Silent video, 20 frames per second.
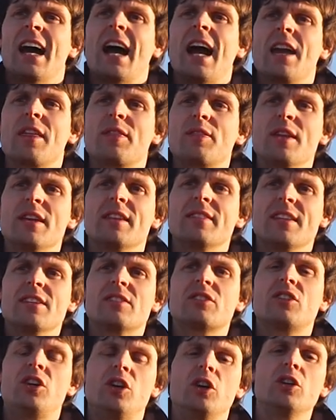I think
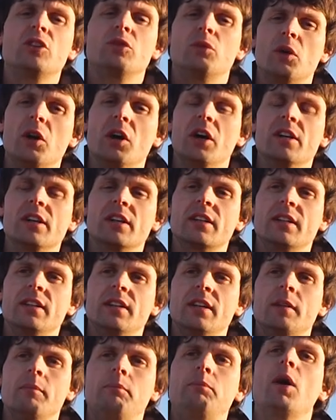this could work,
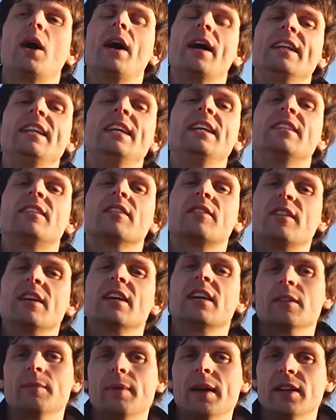but I need to
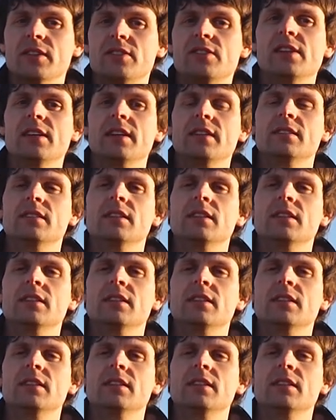think about it.